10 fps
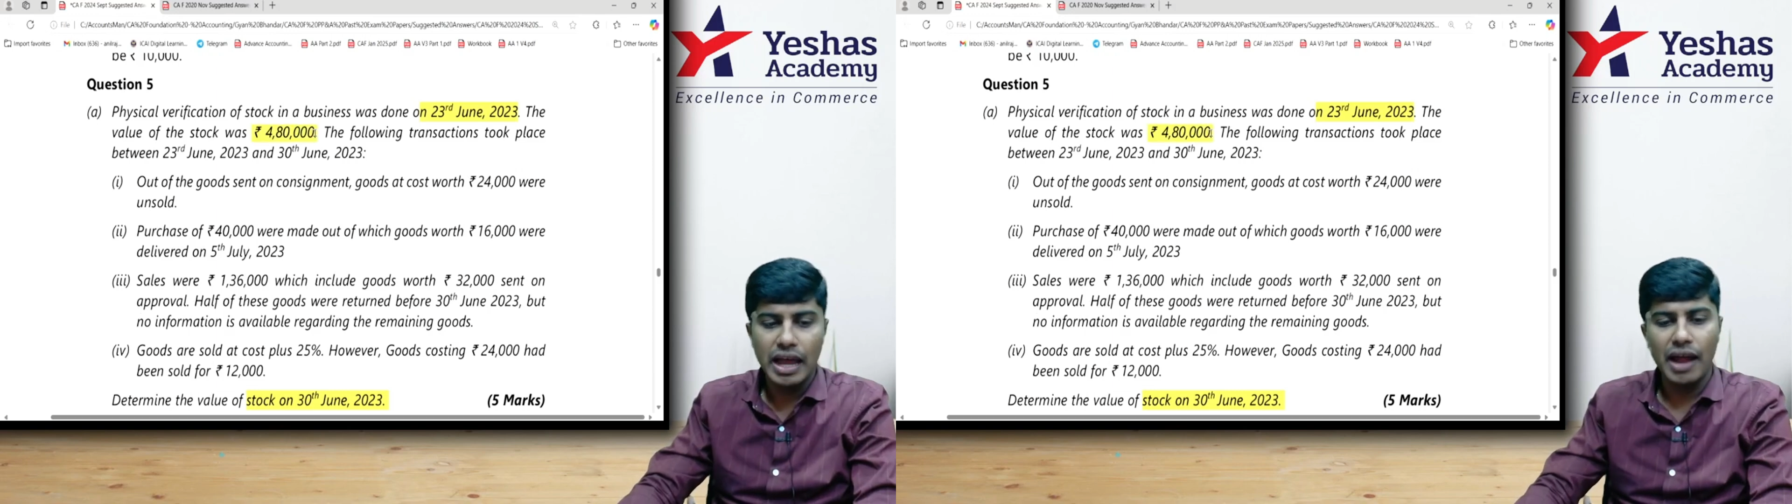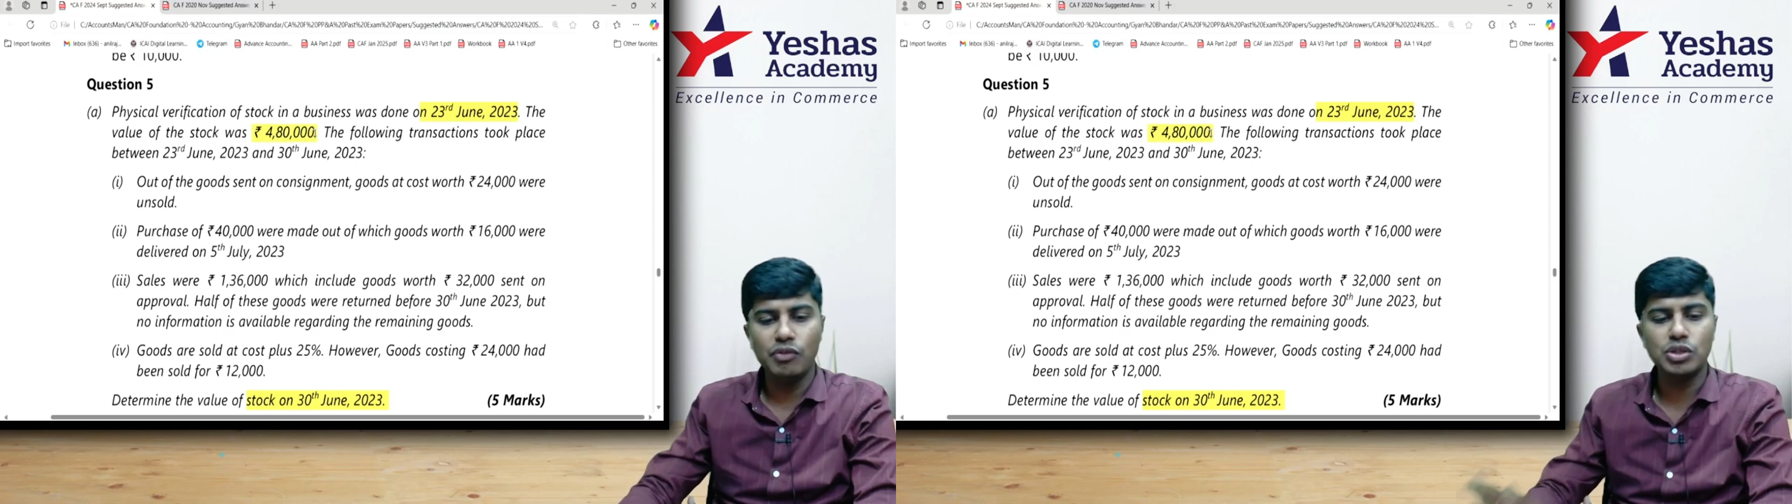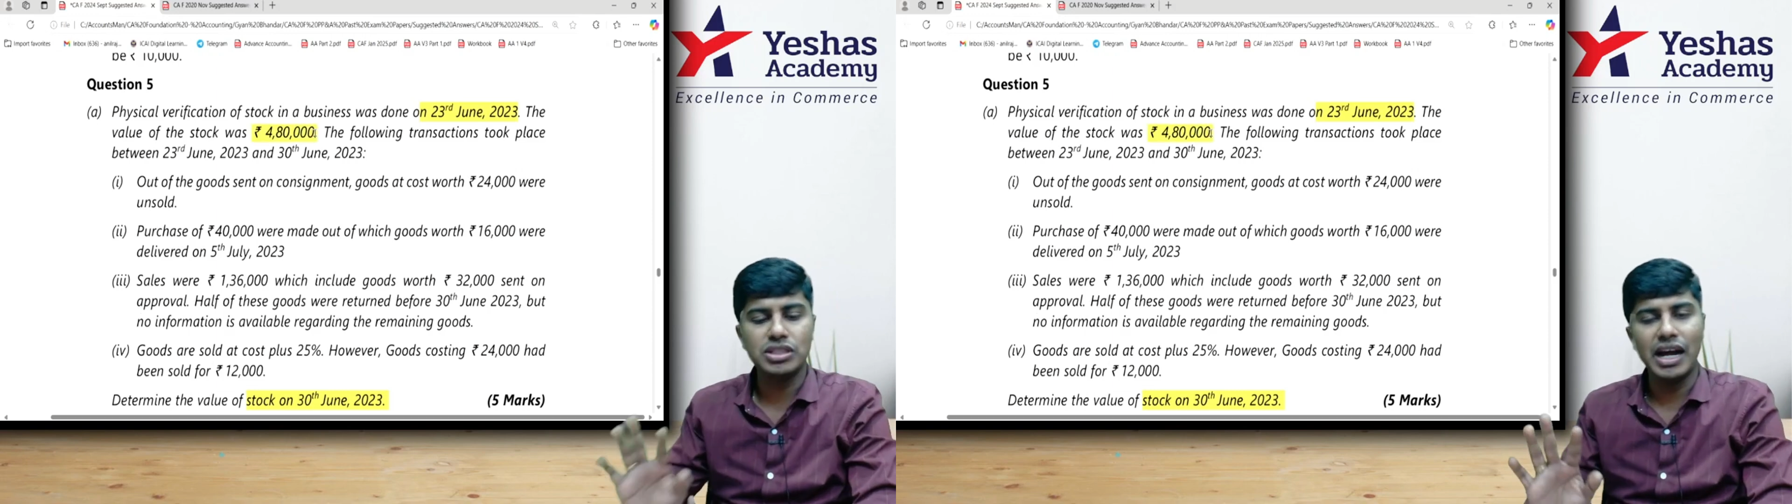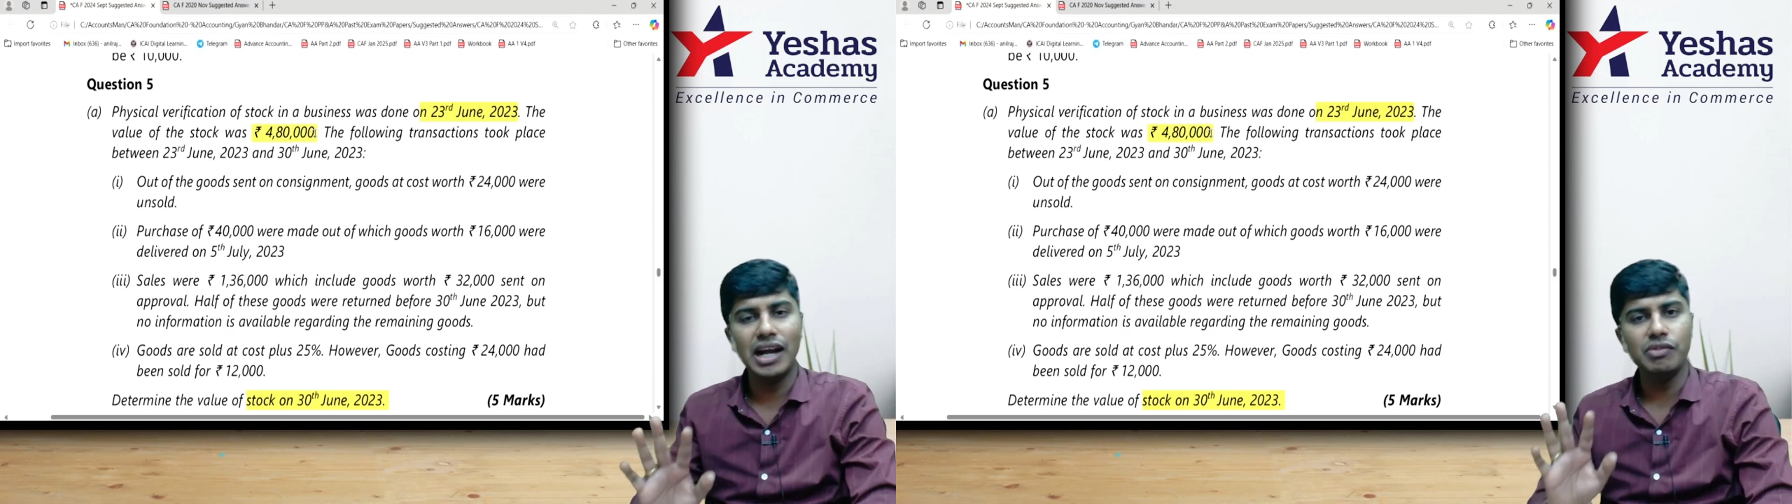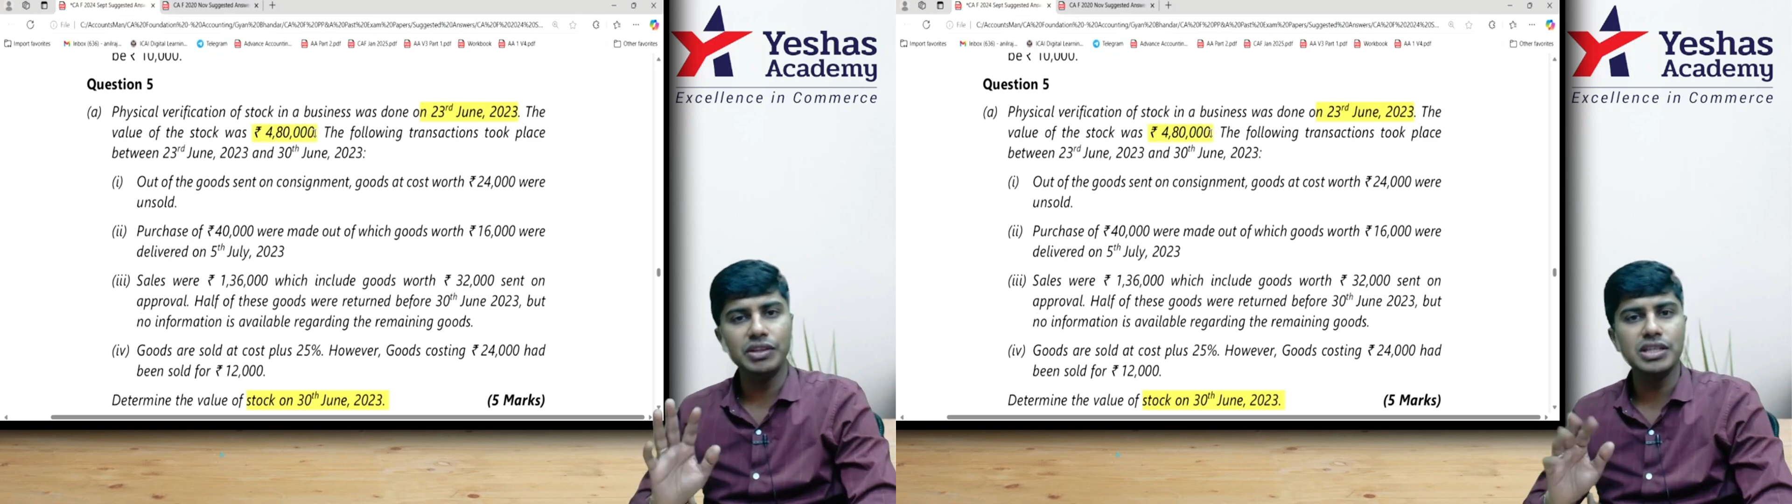I have to
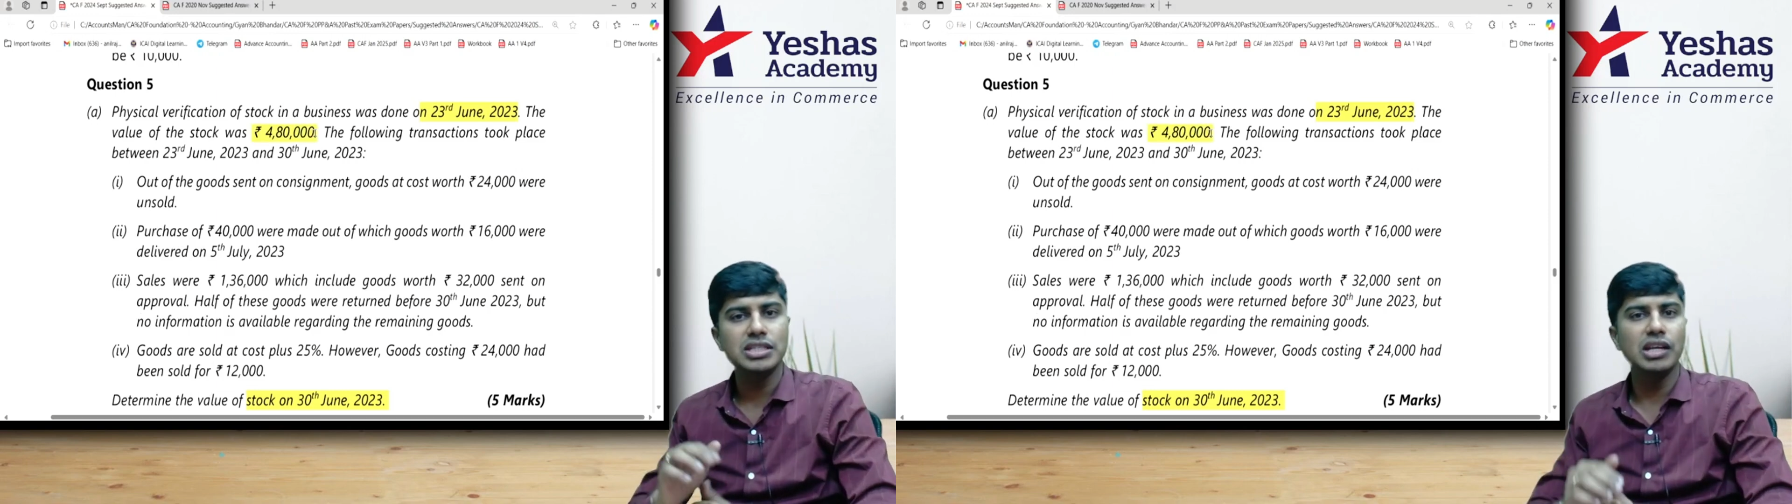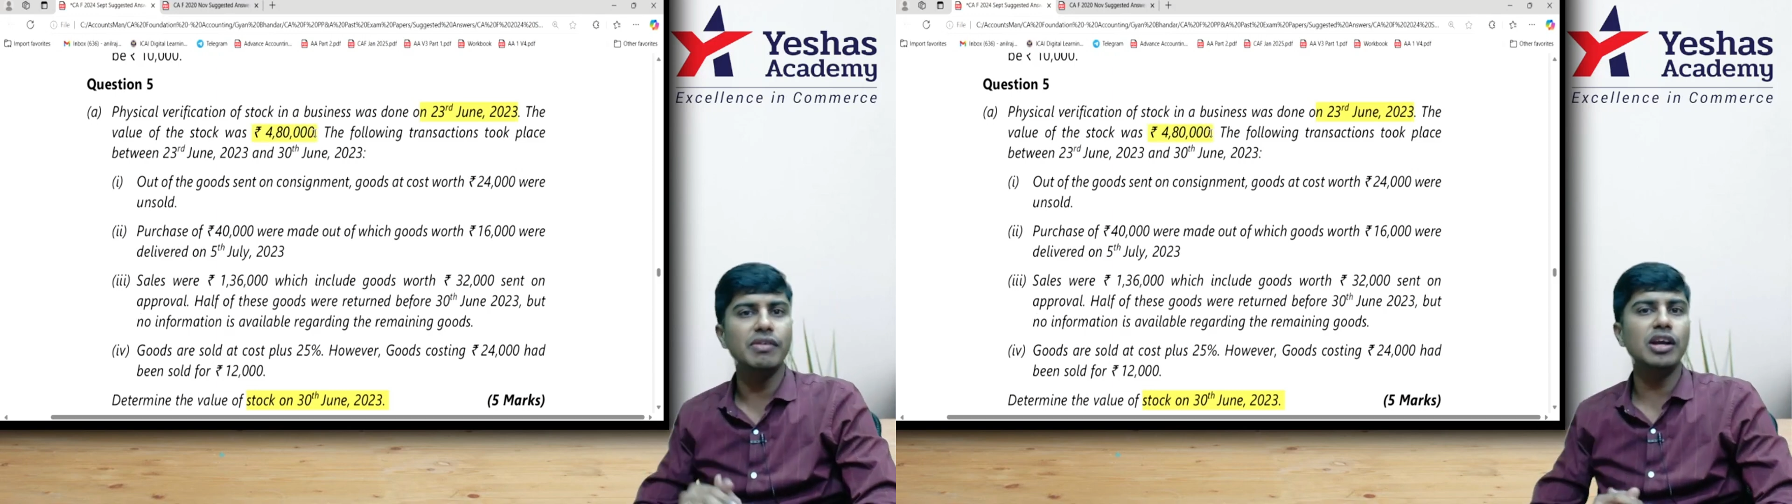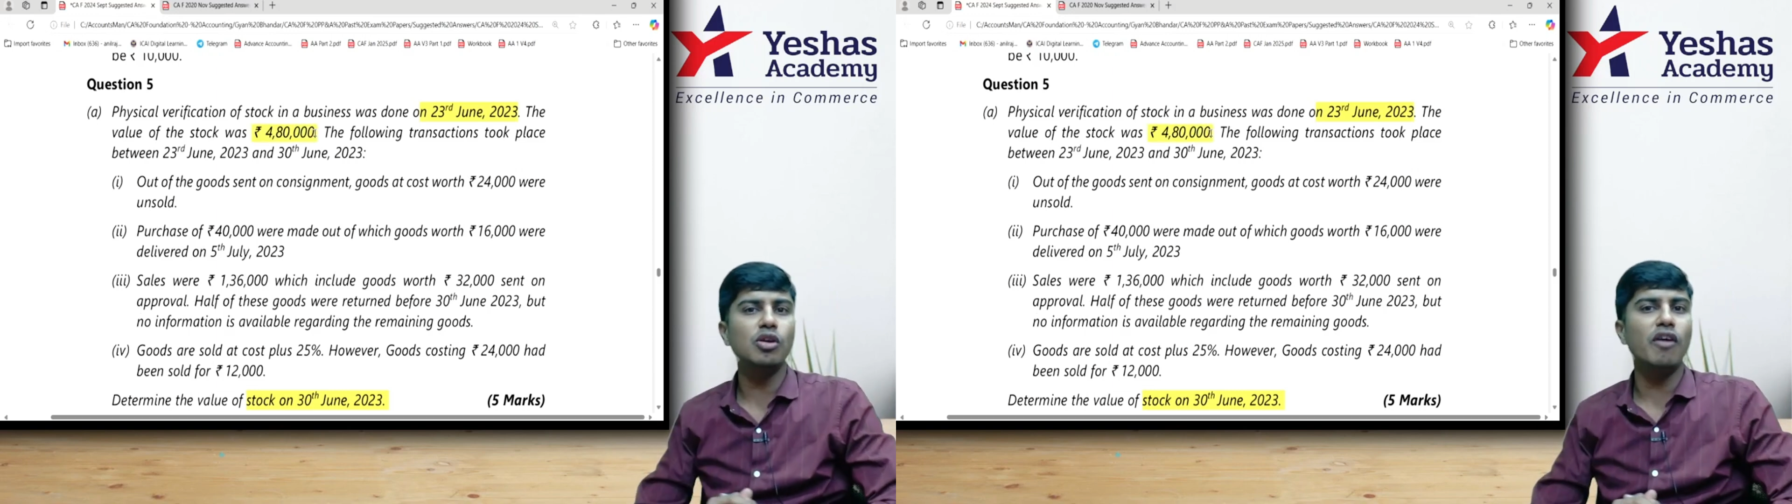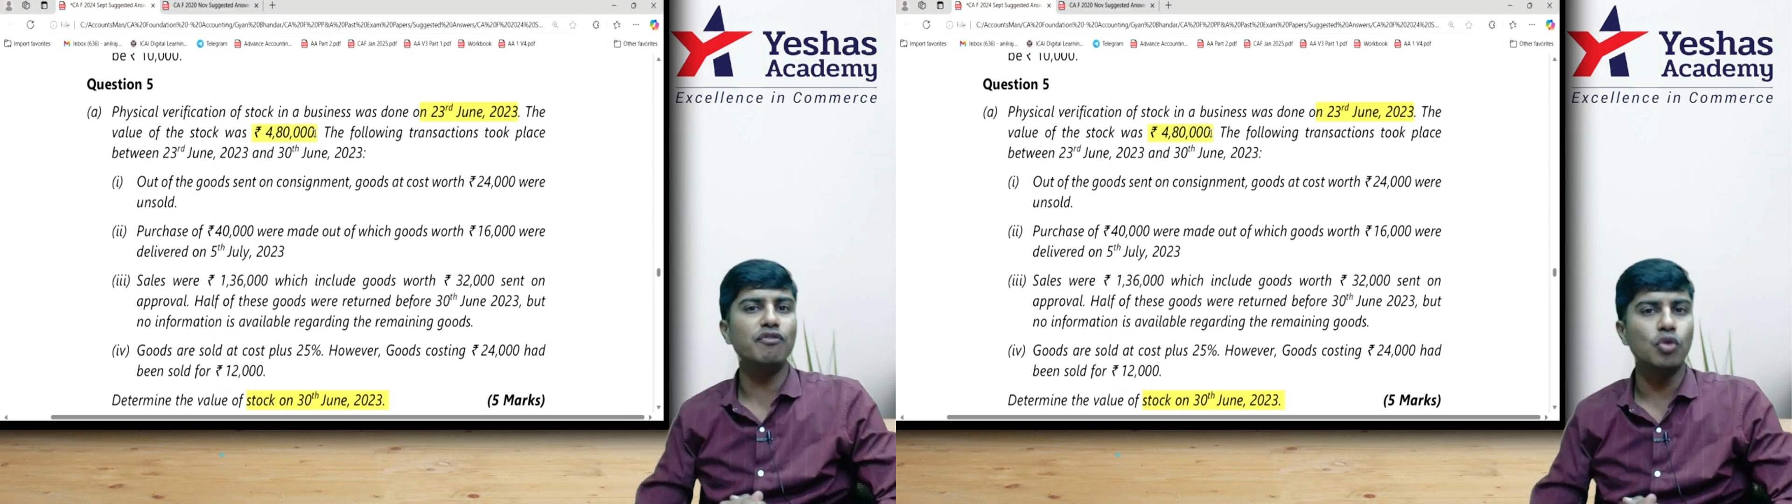start with this inventory of